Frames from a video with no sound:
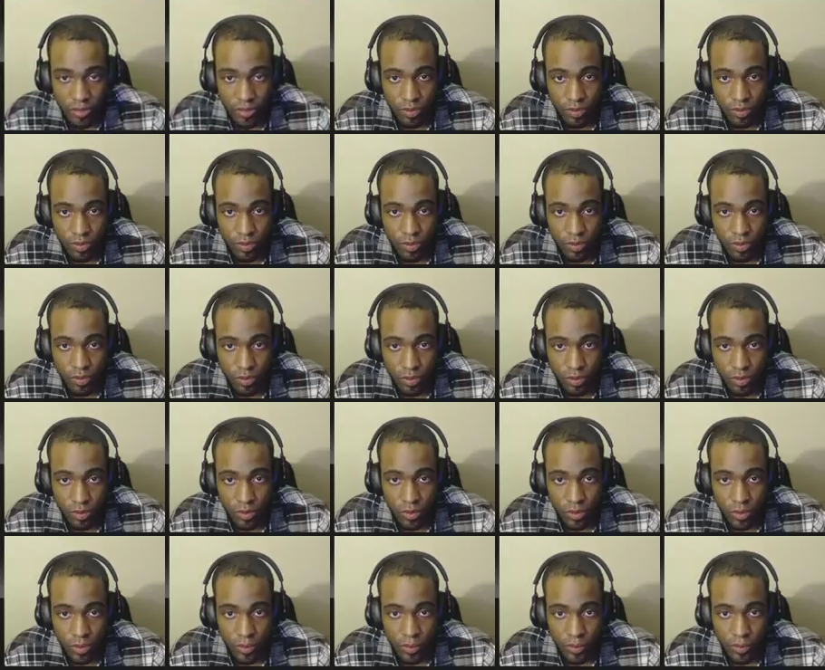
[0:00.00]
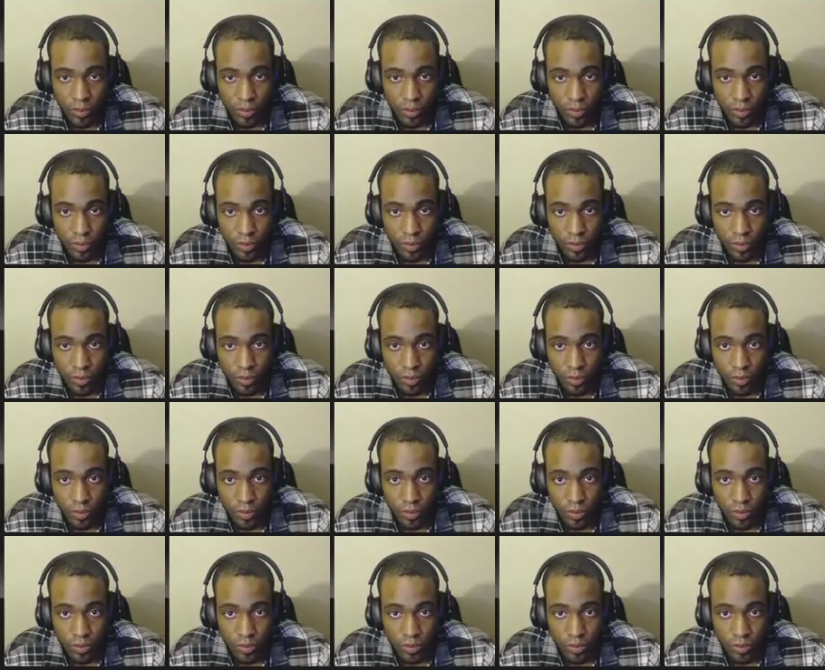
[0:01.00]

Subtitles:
[no speech]